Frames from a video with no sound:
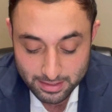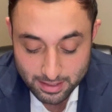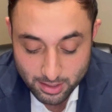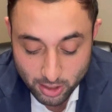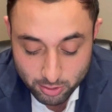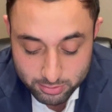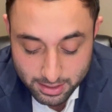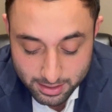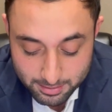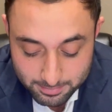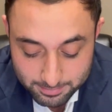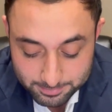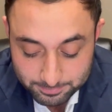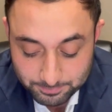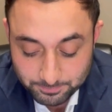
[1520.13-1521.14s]
Okay,
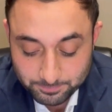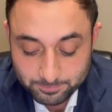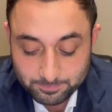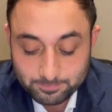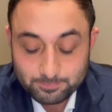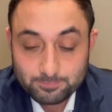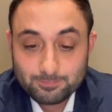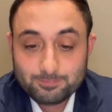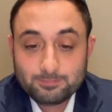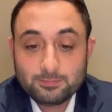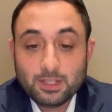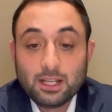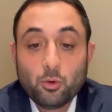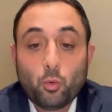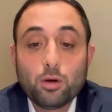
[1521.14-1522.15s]

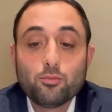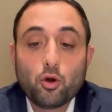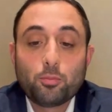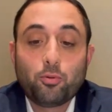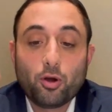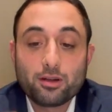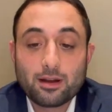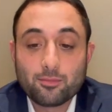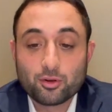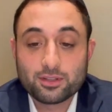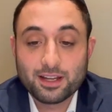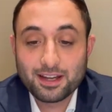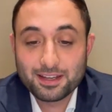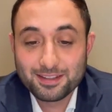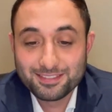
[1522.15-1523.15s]
one more point, about
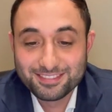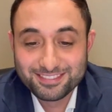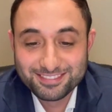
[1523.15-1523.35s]
I.